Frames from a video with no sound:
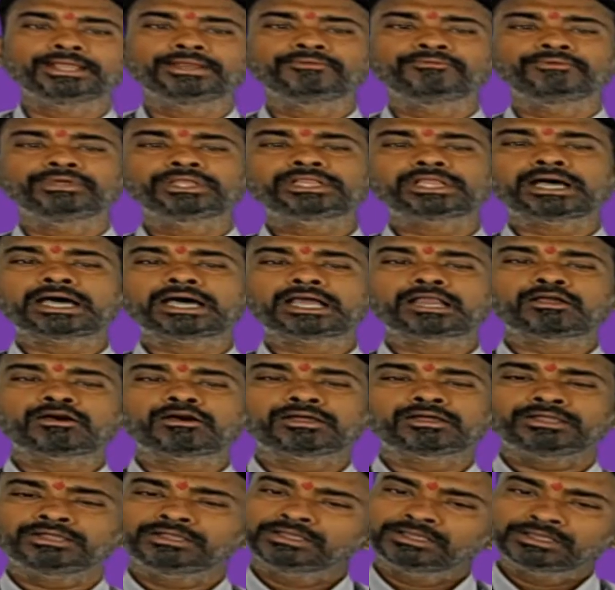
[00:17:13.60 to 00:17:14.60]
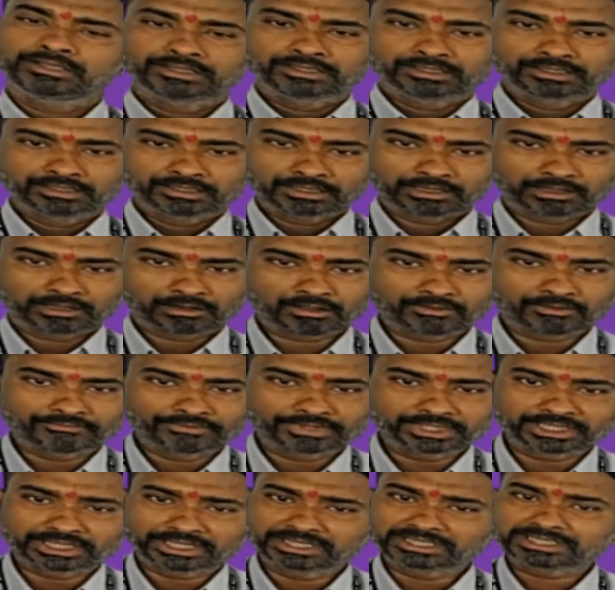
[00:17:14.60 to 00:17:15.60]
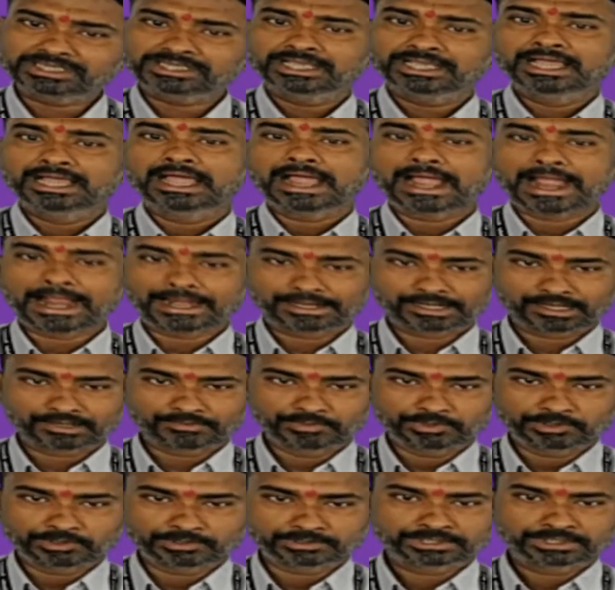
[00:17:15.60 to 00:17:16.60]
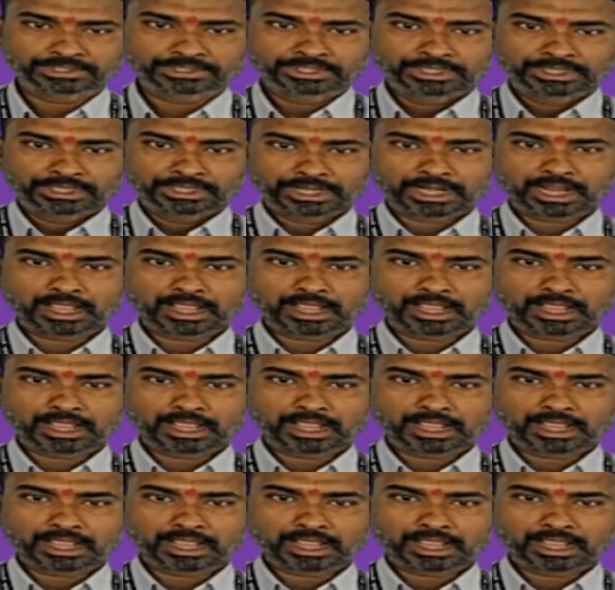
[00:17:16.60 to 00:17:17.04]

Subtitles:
with along with its attributes.